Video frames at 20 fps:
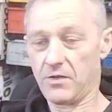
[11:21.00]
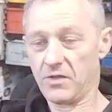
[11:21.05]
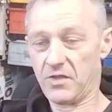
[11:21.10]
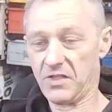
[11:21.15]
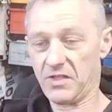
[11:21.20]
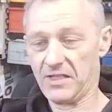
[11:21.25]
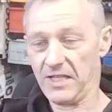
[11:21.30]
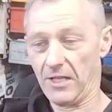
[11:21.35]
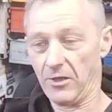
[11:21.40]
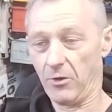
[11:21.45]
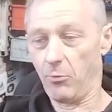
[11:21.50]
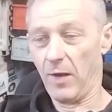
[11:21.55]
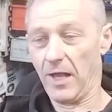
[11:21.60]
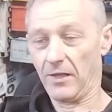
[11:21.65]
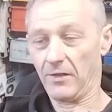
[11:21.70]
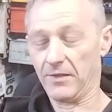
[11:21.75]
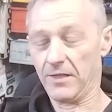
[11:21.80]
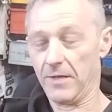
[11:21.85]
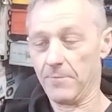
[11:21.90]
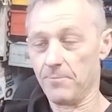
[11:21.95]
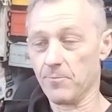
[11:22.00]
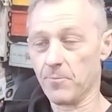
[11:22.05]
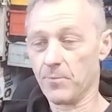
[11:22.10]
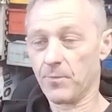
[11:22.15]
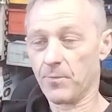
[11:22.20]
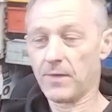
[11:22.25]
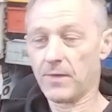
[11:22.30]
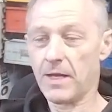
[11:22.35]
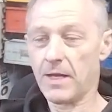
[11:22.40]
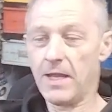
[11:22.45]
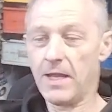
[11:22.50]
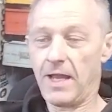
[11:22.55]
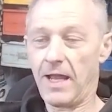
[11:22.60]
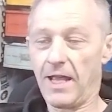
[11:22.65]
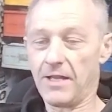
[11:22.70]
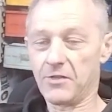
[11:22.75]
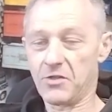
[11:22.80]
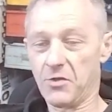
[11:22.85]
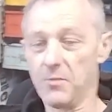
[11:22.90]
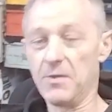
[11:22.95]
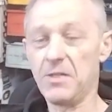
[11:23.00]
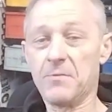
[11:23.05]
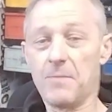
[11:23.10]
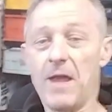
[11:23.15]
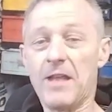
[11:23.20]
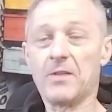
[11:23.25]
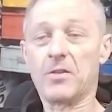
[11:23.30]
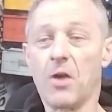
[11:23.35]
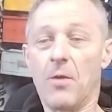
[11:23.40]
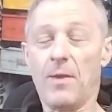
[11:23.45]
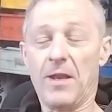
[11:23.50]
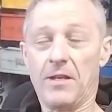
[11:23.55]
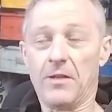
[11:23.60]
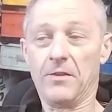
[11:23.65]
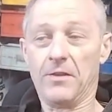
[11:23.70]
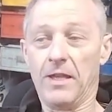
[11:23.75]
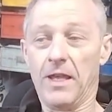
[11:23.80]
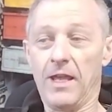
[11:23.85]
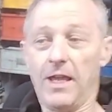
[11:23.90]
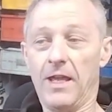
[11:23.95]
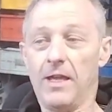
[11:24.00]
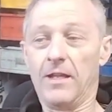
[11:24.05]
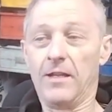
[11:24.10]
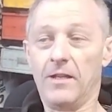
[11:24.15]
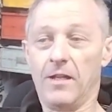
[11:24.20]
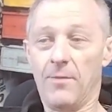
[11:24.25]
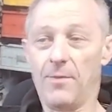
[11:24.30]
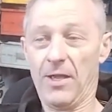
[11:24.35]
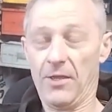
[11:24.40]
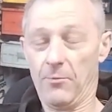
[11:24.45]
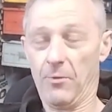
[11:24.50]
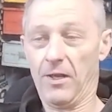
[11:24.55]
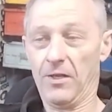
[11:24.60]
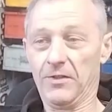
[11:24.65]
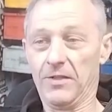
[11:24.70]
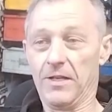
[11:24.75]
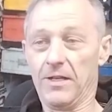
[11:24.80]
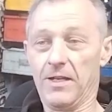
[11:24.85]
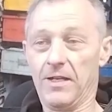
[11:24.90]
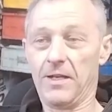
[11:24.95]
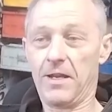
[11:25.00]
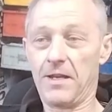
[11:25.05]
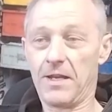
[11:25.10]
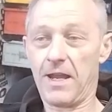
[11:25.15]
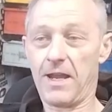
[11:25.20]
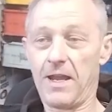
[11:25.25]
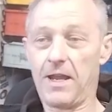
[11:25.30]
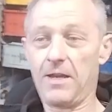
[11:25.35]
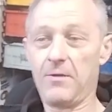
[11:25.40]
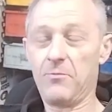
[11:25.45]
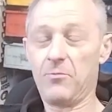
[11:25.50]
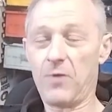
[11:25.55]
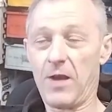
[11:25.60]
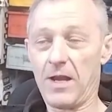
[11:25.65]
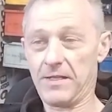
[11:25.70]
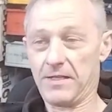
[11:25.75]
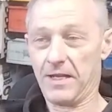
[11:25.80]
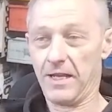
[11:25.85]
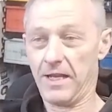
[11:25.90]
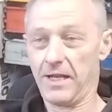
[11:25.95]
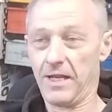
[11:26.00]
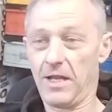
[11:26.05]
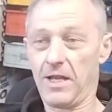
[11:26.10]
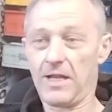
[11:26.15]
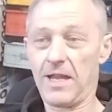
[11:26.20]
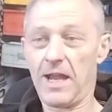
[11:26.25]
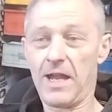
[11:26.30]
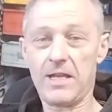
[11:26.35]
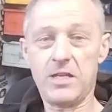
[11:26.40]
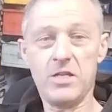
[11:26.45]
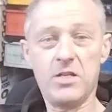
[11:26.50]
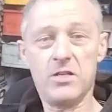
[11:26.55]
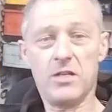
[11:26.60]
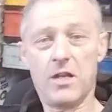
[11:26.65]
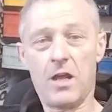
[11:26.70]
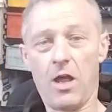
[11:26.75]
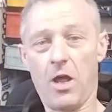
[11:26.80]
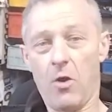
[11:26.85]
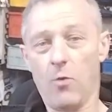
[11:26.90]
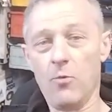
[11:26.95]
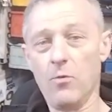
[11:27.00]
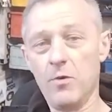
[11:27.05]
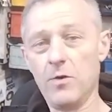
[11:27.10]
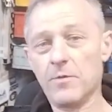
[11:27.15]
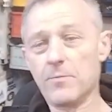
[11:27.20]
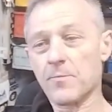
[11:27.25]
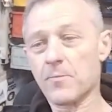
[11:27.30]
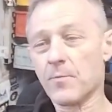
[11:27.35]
sill welding. And somebody's made a comment on there about the welding. And I read it, and I know,